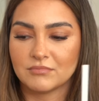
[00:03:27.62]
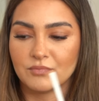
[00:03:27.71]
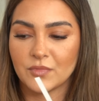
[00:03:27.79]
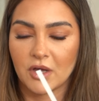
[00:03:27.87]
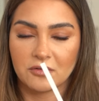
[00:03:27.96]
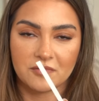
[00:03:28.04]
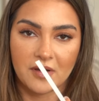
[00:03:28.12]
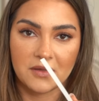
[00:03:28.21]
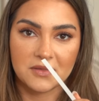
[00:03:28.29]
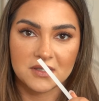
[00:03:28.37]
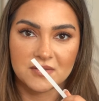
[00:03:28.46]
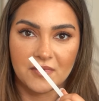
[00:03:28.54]
not
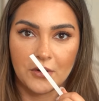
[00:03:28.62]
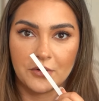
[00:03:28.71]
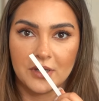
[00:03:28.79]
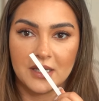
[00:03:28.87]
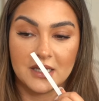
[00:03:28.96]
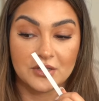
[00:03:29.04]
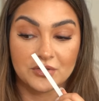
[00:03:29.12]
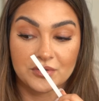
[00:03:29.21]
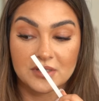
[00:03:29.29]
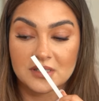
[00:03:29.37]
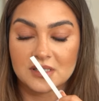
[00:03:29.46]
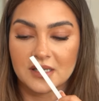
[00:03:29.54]
find this very
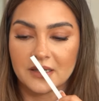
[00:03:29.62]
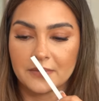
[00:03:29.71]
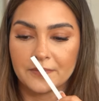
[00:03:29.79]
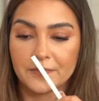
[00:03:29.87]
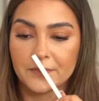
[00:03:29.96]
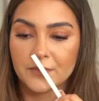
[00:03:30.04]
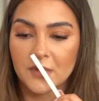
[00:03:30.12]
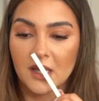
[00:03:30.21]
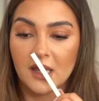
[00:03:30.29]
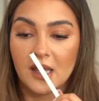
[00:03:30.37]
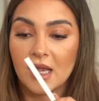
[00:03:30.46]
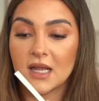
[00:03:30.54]
interesting.
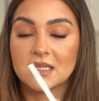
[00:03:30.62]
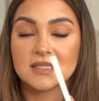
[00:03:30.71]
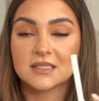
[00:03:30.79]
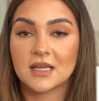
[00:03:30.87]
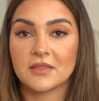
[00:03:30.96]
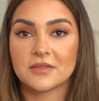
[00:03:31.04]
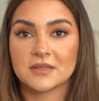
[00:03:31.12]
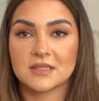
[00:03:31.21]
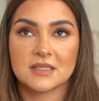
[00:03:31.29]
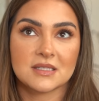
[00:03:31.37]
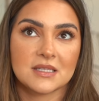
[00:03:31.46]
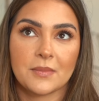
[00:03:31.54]
It's not
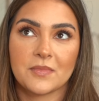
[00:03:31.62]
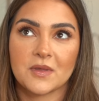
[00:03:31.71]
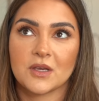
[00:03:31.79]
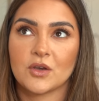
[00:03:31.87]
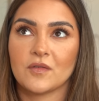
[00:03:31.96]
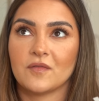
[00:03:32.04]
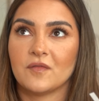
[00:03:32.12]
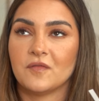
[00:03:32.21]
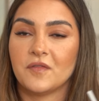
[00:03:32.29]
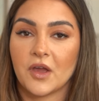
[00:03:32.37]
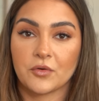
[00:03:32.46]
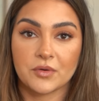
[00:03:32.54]
something
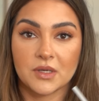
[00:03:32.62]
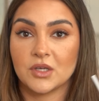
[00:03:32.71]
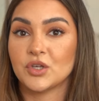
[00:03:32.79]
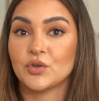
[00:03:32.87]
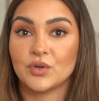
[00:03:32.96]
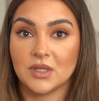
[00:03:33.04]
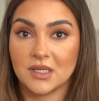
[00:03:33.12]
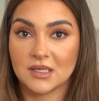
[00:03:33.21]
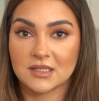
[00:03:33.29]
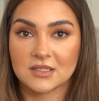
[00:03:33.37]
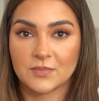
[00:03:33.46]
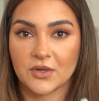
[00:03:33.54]
very
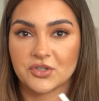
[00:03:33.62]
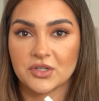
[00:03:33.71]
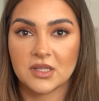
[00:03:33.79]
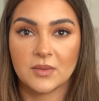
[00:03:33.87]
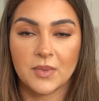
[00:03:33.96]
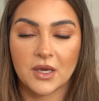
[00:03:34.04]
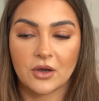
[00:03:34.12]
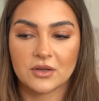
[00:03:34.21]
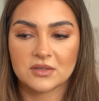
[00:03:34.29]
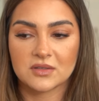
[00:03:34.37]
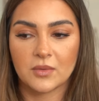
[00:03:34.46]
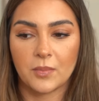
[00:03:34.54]
unique, especially
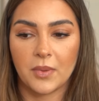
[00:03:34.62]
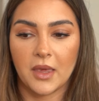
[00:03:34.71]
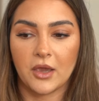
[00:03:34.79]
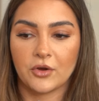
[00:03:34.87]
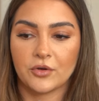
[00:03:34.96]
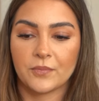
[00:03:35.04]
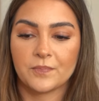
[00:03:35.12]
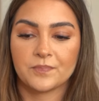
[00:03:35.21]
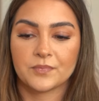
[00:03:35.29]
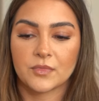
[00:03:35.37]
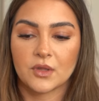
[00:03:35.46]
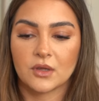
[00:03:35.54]
because the pear
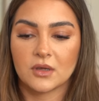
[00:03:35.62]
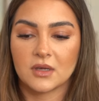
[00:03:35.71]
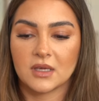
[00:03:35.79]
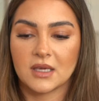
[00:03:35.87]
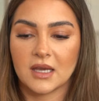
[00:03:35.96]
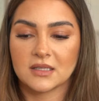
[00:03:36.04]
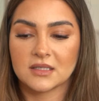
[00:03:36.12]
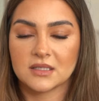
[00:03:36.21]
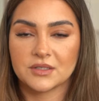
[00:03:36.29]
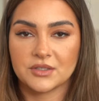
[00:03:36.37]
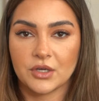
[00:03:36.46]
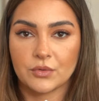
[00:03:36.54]

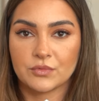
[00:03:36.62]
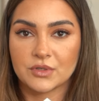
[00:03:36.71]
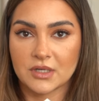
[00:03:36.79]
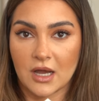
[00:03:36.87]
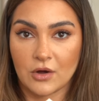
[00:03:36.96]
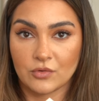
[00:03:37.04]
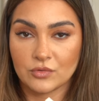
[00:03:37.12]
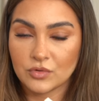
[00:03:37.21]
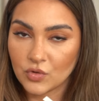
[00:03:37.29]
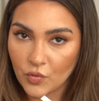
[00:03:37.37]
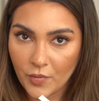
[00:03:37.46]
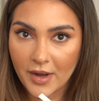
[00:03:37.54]
gets toned
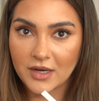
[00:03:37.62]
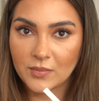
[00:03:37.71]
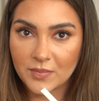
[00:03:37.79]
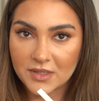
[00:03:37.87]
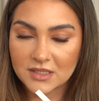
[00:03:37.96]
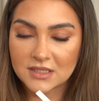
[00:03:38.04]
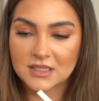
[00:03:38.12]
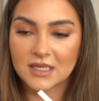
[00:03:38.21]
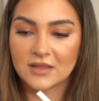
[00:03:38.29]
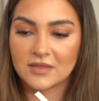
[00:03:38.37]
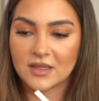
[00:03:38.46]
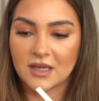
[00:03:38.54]
down quite a bit,
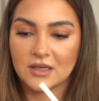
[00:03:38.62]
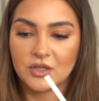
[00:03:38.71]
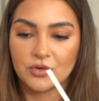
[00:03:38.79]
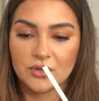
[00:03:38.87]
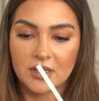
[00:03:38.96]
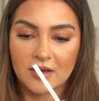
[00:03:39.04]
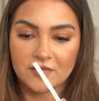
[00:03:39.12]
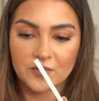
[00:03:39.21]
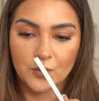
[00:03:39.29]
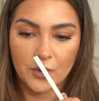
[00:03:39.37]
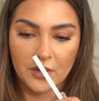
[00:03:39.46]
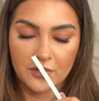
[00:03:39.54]
and then you're
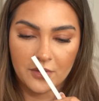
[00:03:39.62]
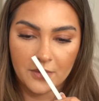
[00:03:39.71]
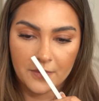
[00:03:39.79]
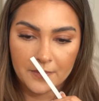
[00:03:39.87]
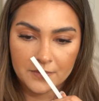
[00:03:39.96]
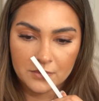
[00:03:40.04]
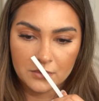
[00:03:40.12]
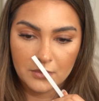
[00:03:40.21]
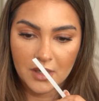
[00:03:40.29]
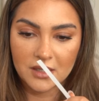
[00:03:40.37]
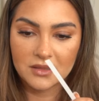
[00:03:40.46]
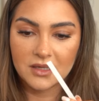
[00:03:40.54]
left with
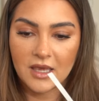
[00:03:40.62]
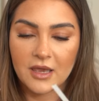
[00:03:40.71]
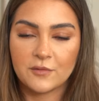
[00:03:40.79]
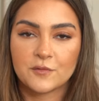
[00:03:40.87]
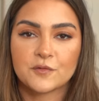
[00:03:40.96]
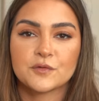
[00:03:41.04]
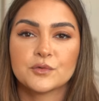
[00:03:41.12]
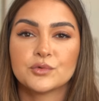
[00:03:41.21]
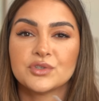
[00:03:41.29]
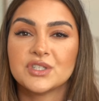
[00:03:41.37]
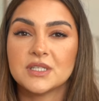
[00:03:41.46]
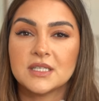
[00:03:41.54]
mainly a
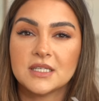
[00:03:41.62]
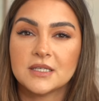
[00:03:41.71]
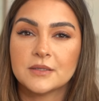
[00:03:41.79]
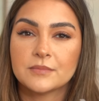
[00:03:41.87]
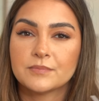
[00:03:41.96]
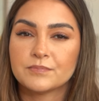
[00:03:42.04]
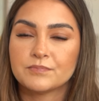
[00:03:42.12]
fruity,